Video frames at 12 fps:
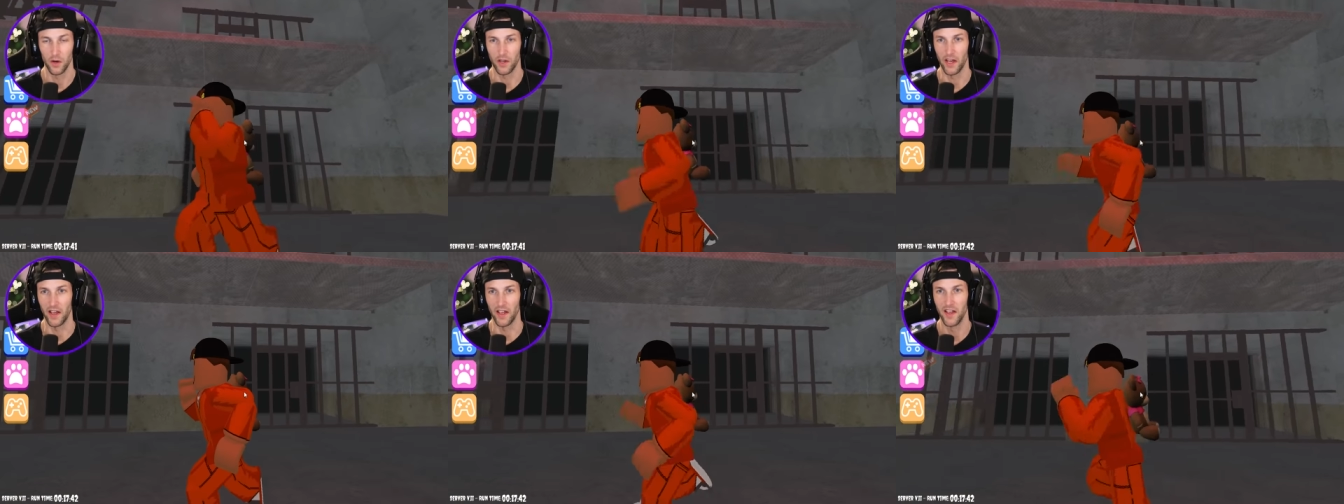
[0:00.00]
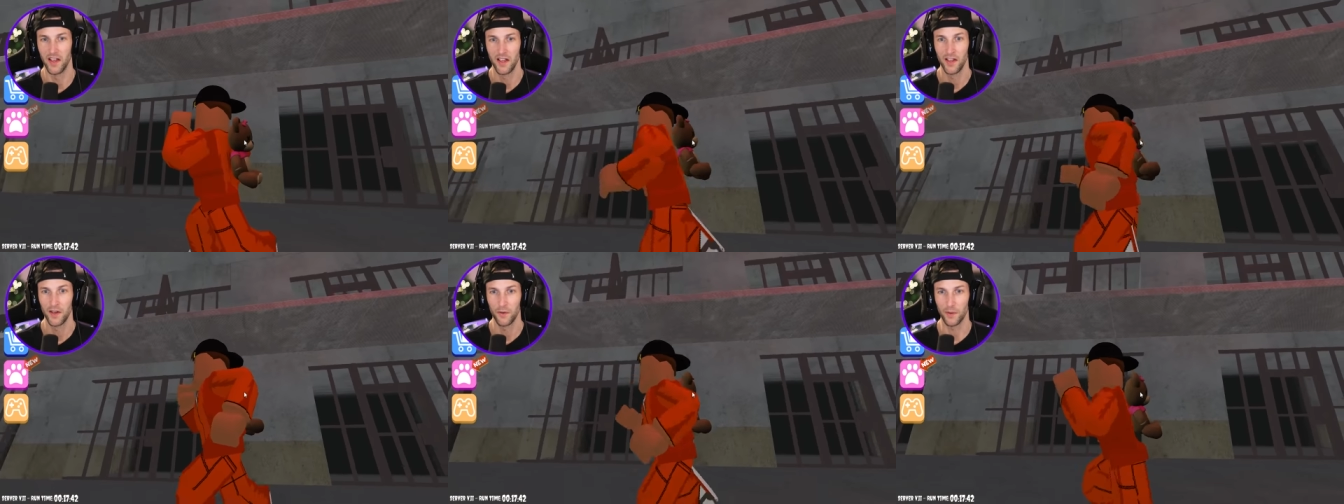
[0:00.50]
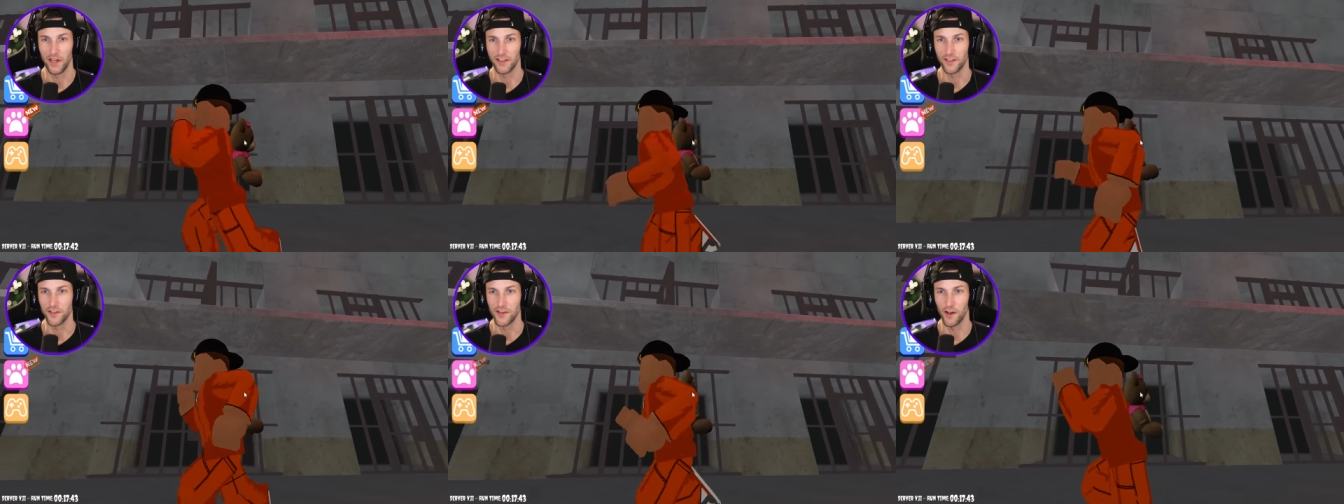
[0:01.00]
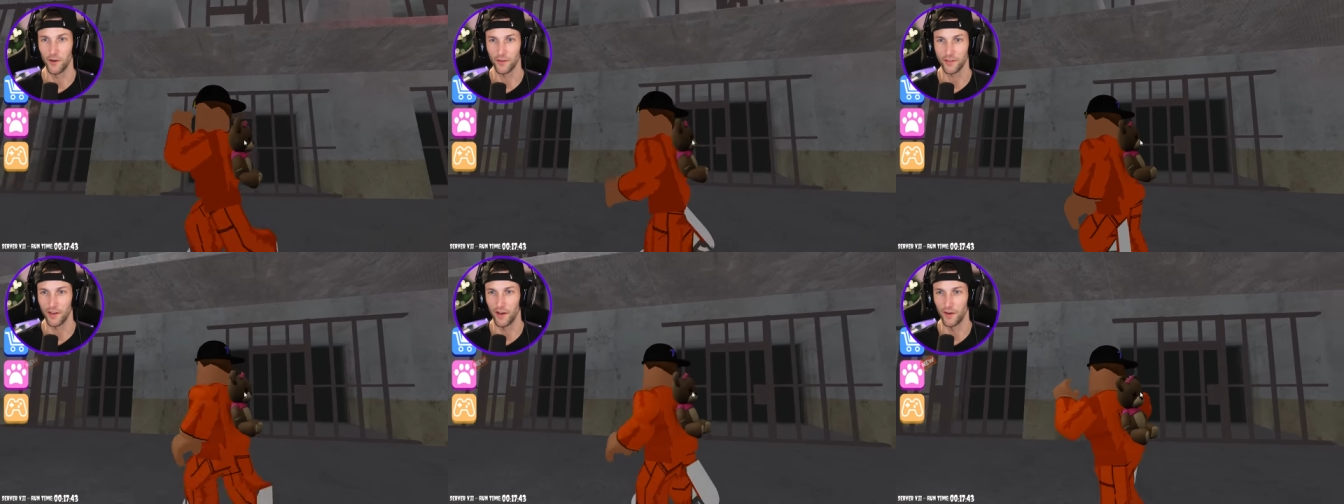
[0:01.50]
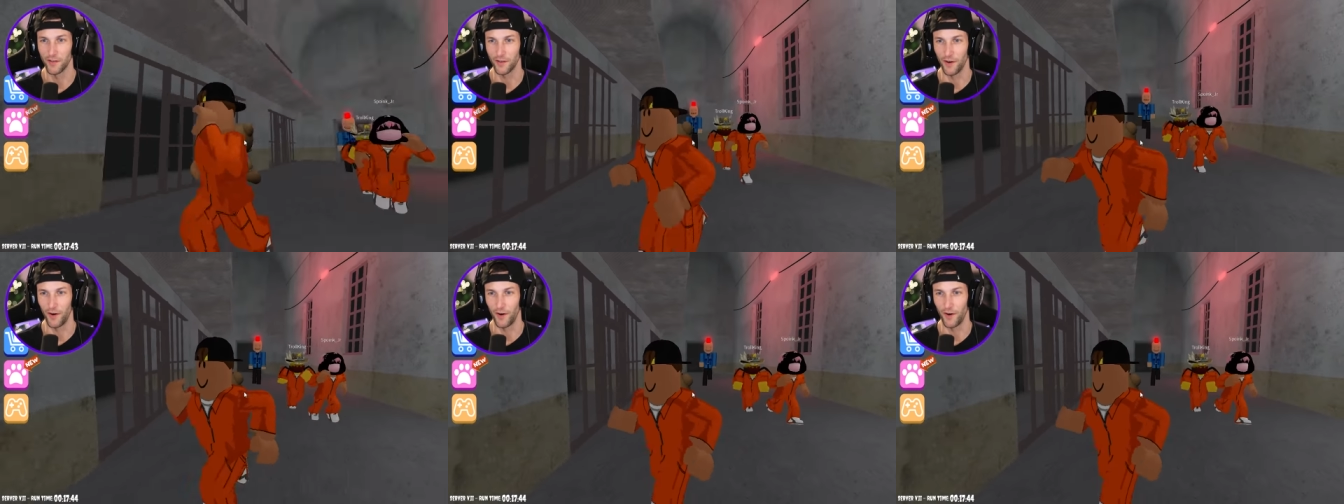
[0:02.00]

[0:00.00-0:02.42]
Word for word: Okay, we got the jail cells.